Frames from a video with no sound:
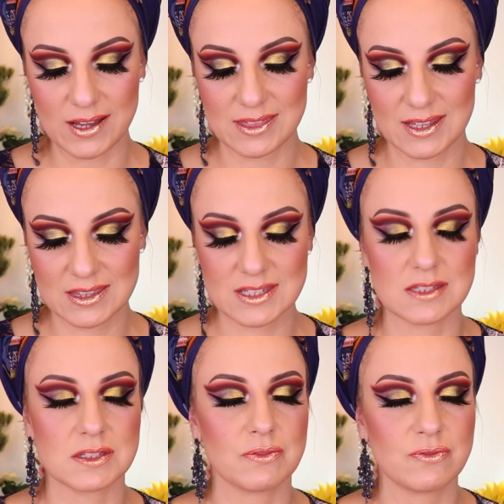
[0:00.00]
I think
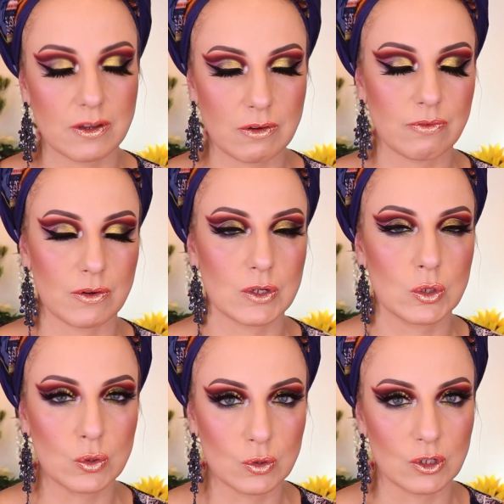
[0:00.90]
this is a very, very
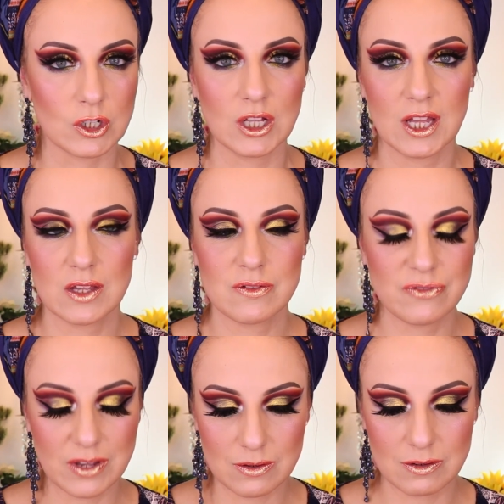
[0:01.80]
cool,
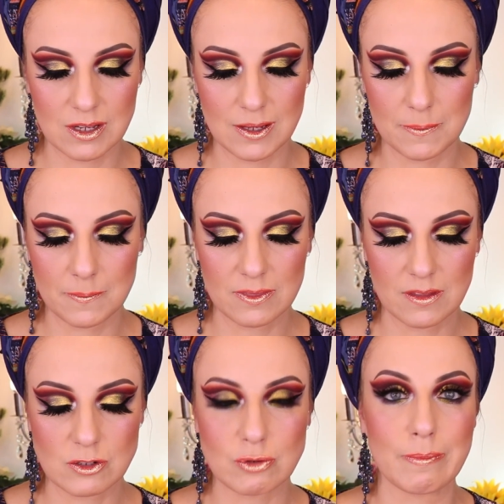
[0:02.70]
very
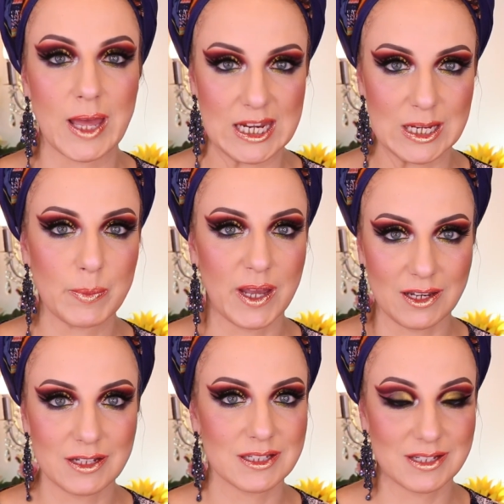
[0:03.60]
dramatic
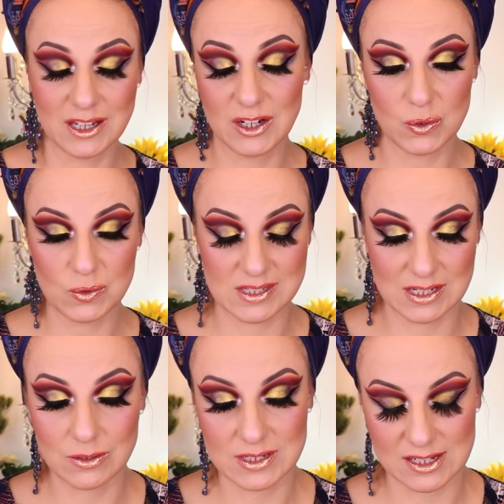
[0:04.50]
palette, you know,
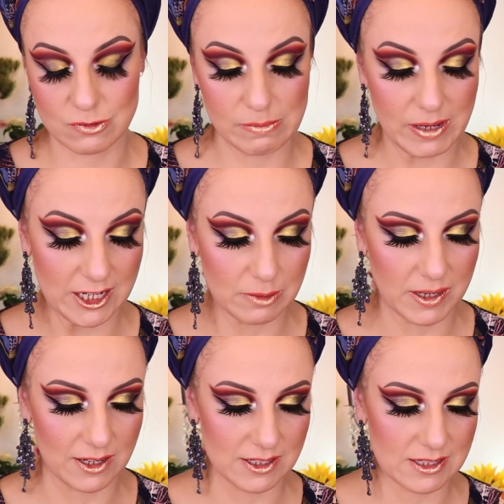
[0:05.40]
seriously dramatic
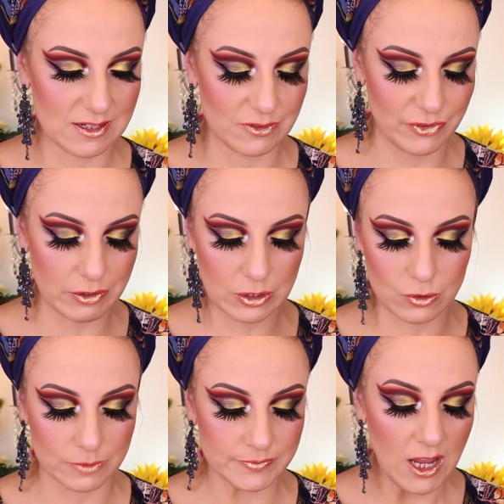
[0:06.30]
palette. Very
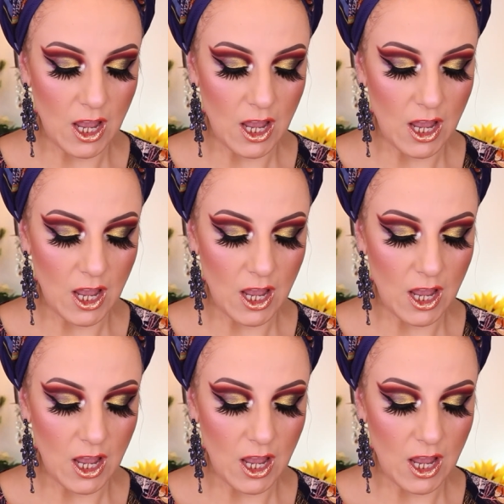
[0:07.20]
cool.